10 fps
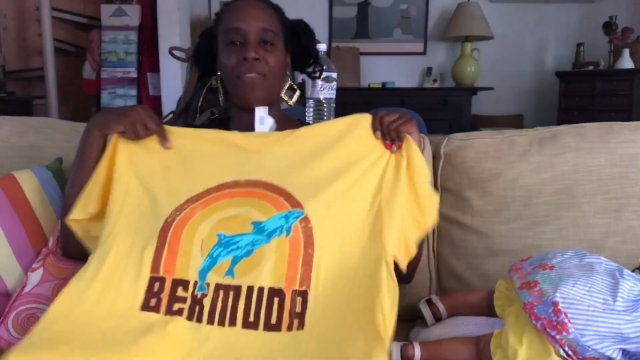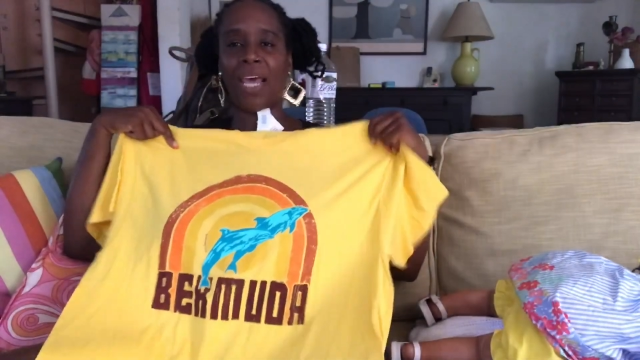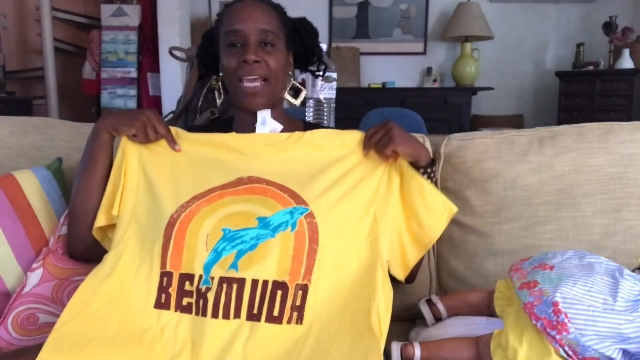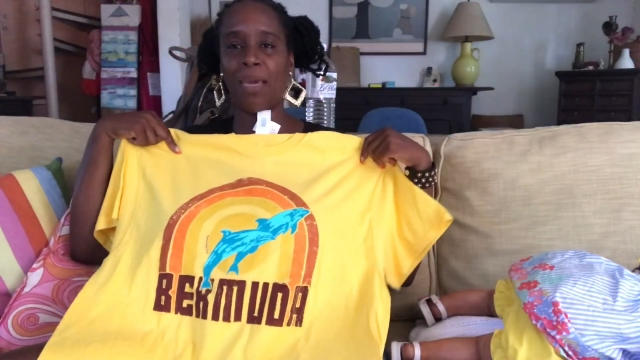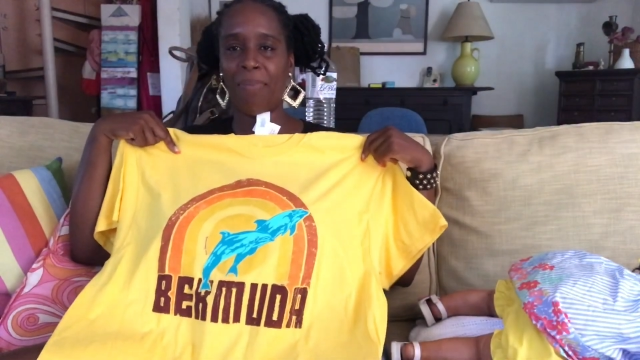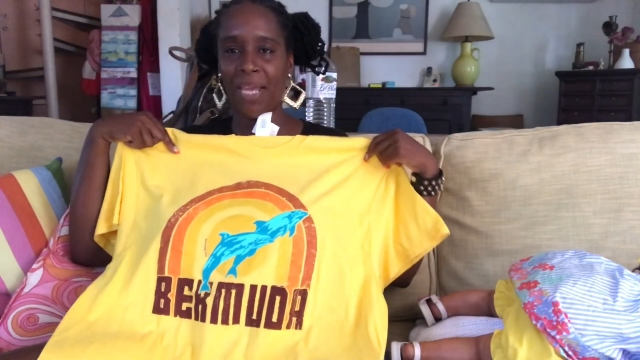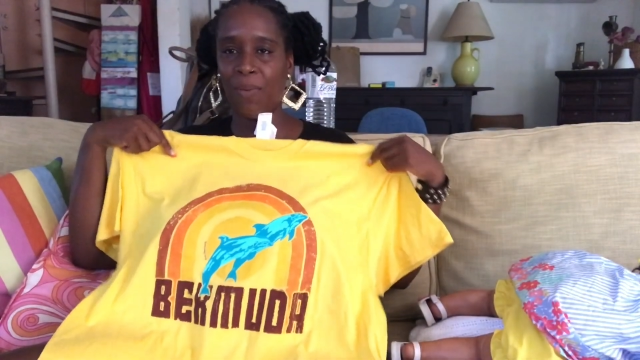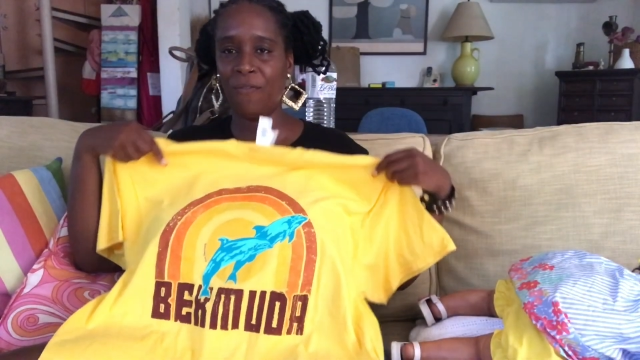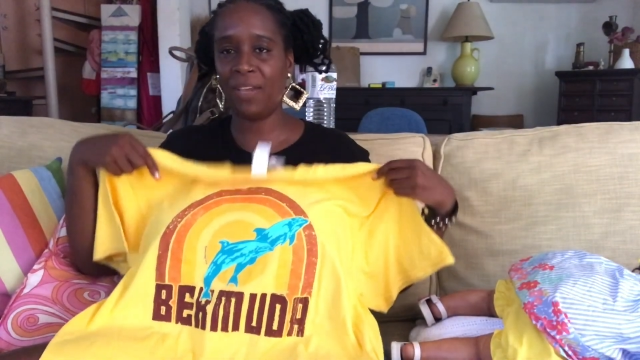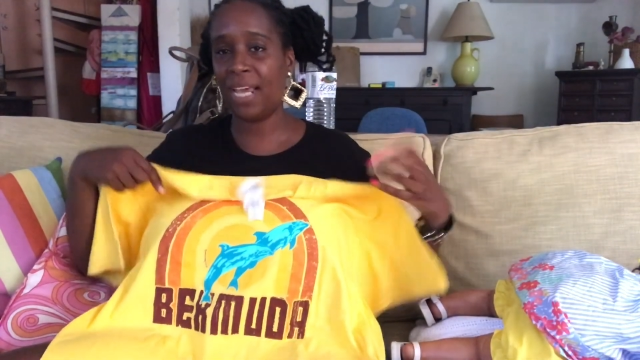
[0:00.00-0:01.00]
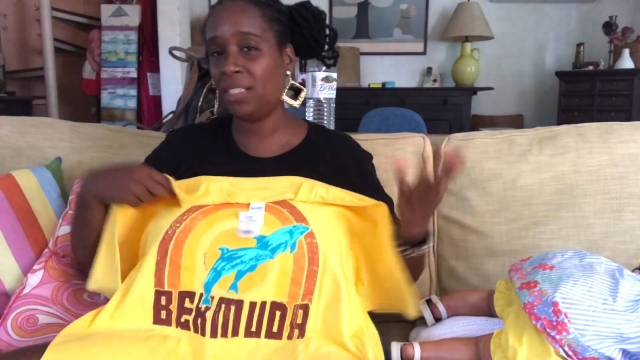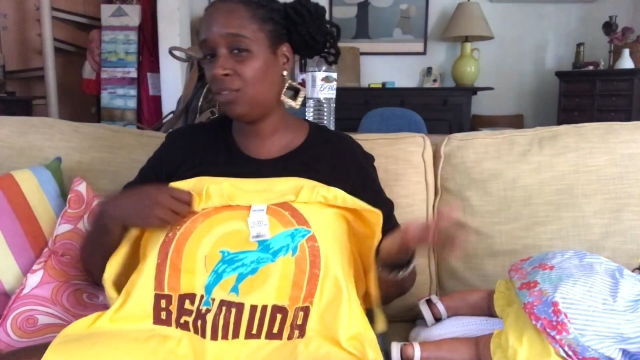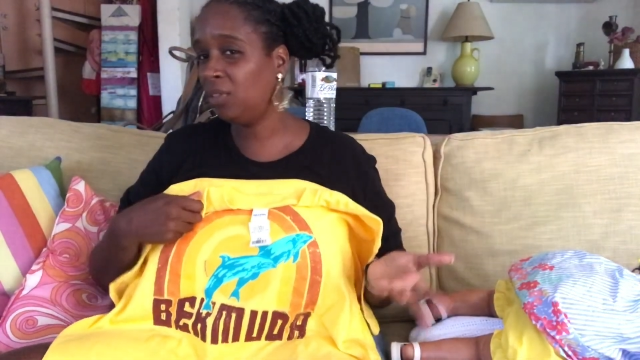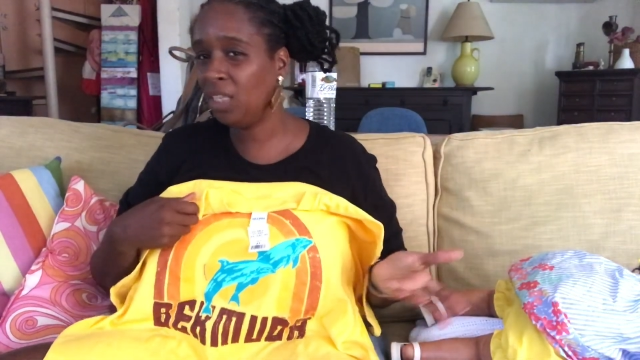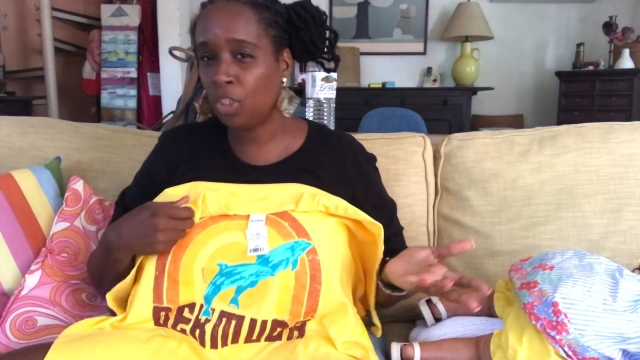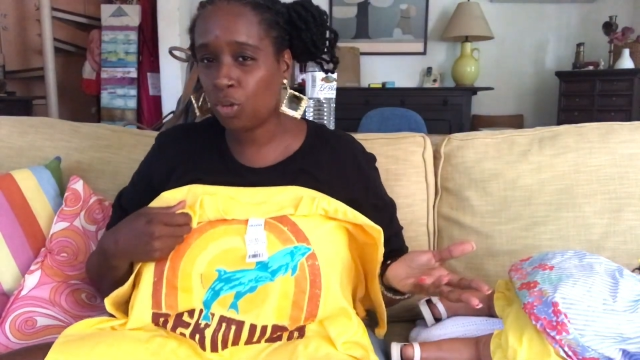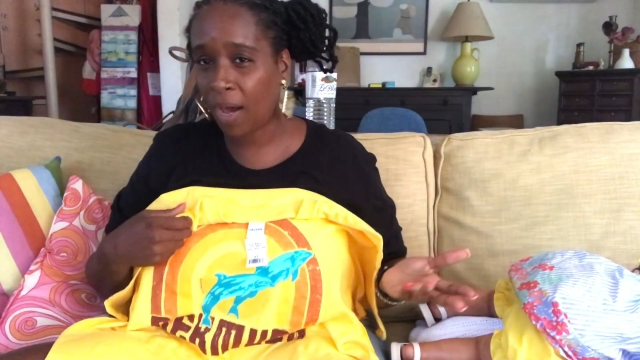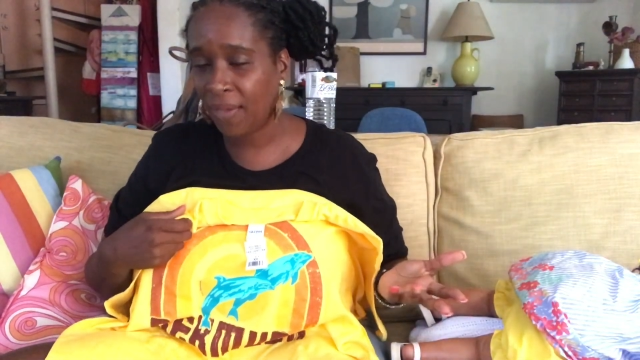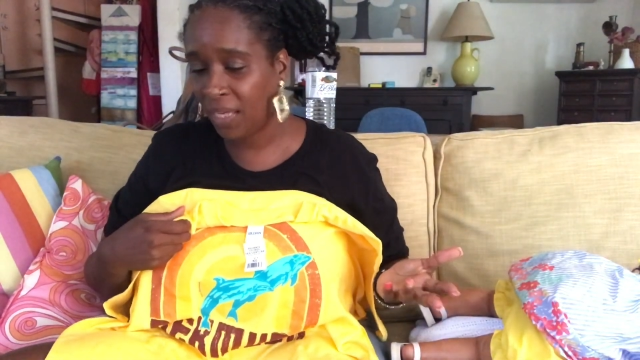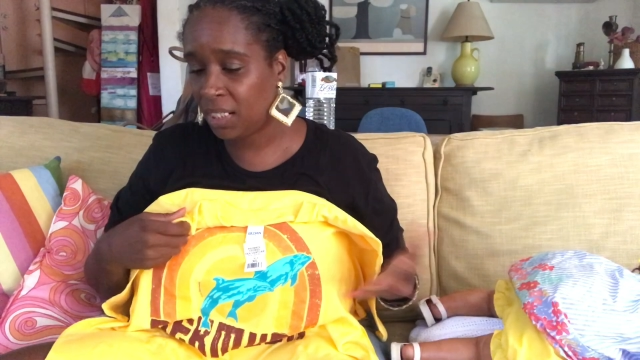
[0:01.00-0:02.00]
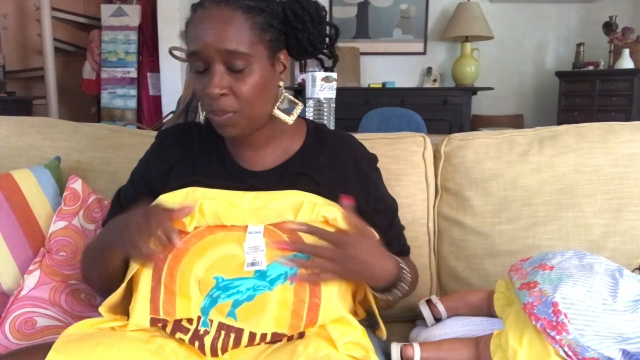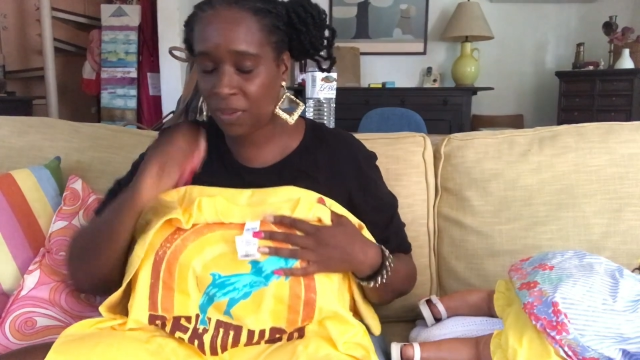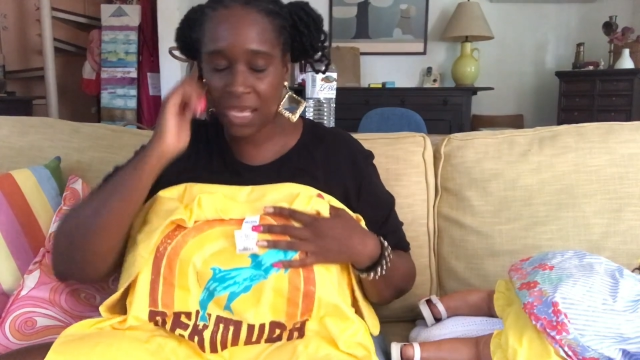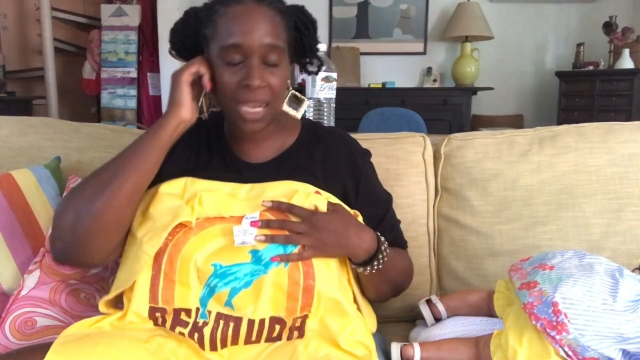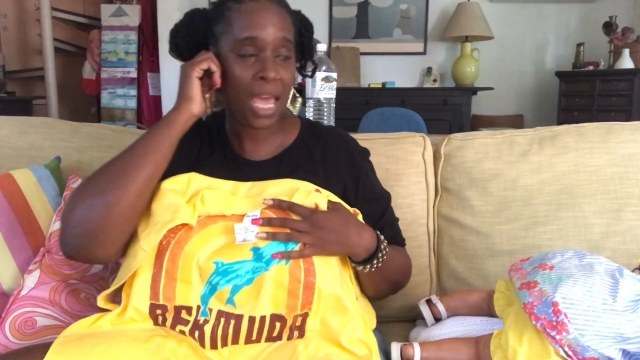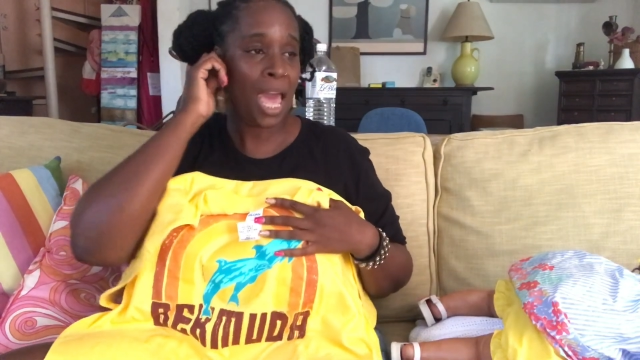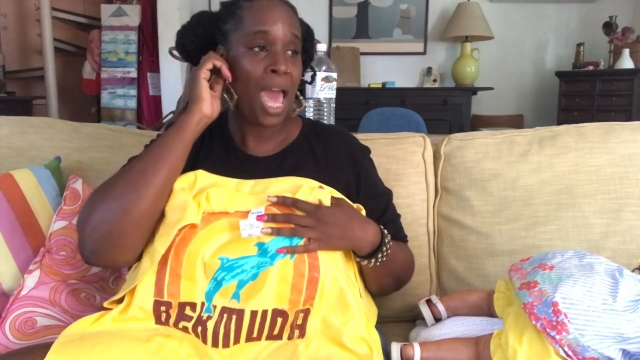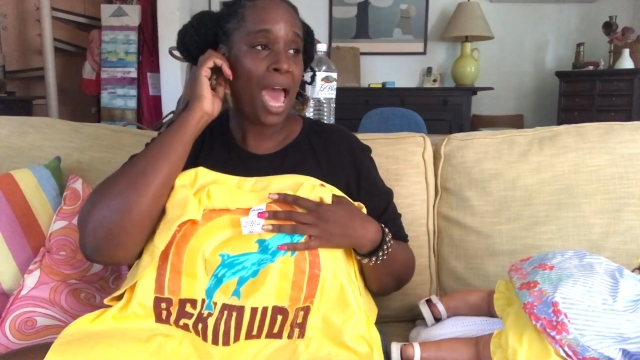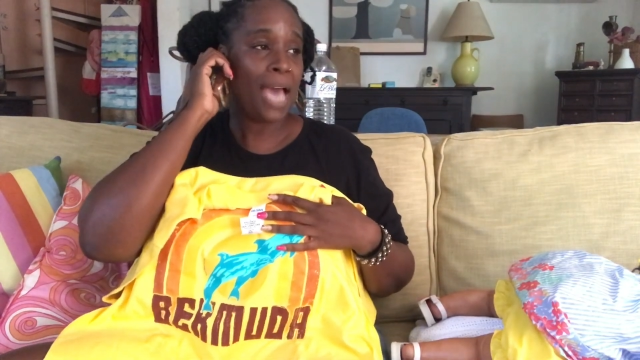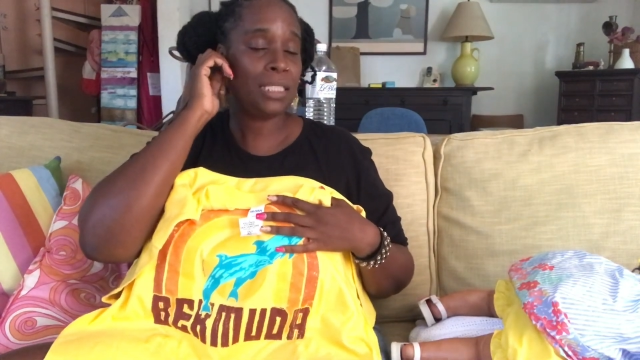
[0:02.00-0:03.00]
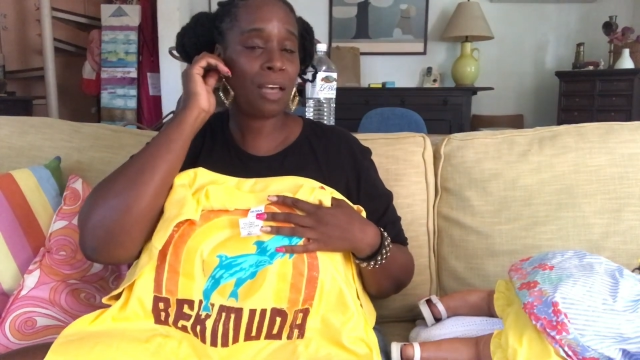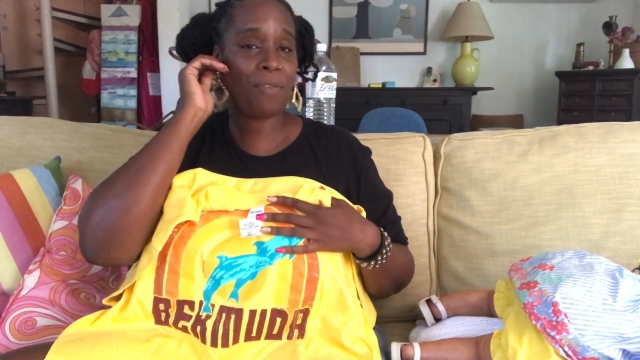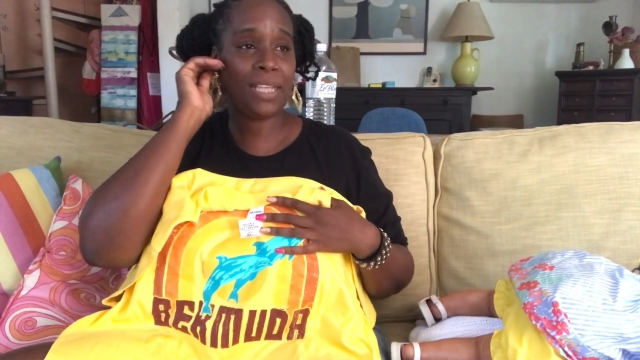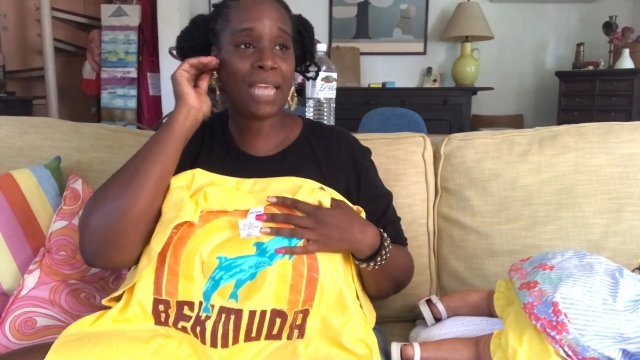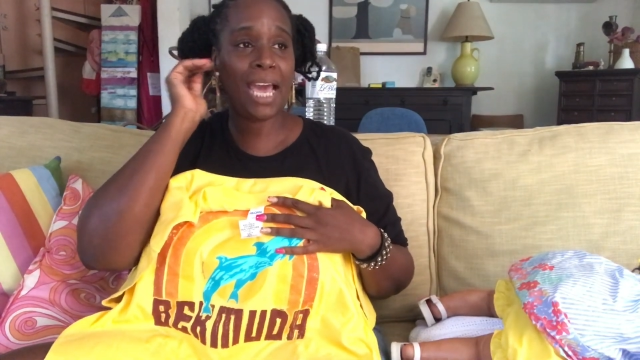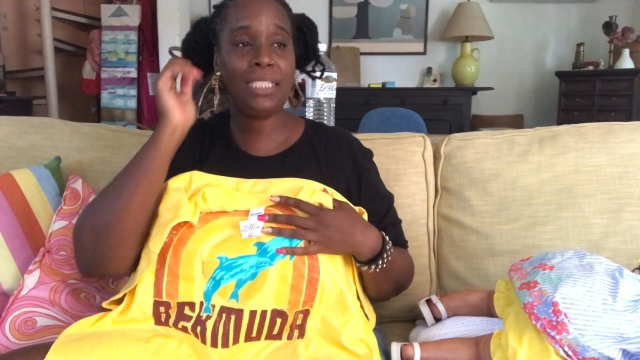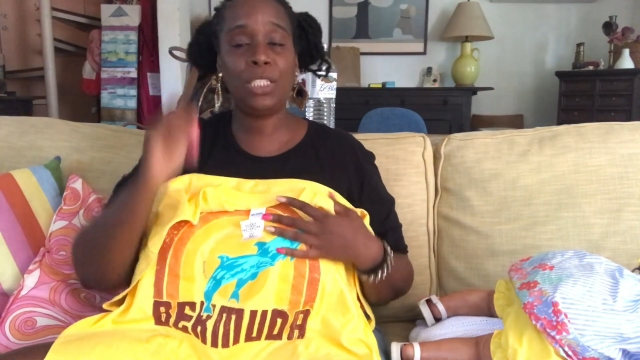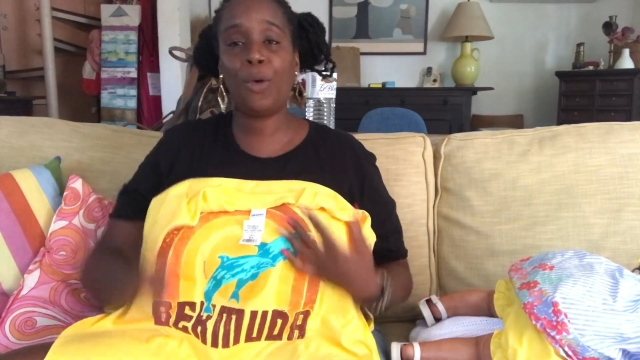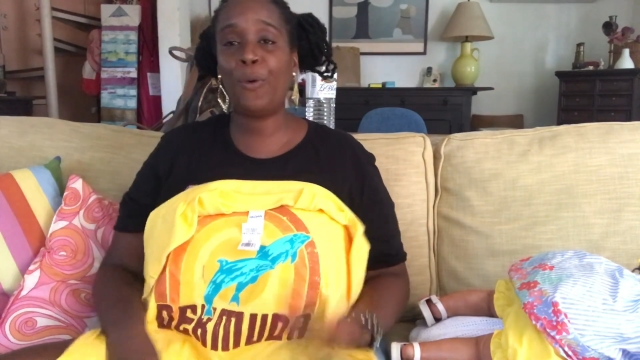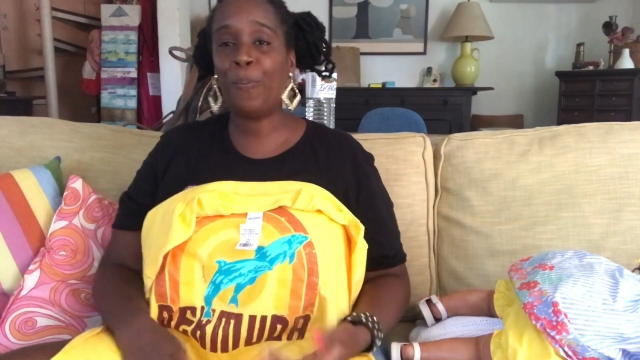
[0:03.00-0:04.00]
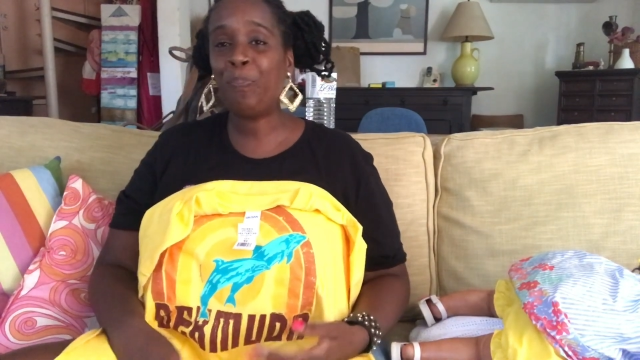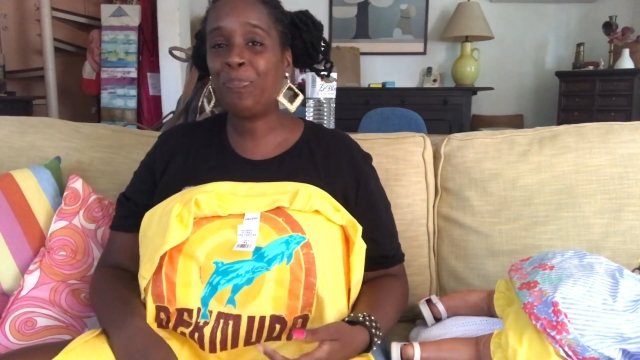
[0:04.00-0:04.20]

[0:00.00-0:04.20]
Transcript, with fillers: that I can play with it and, you know, try things with it. And stuff like that. So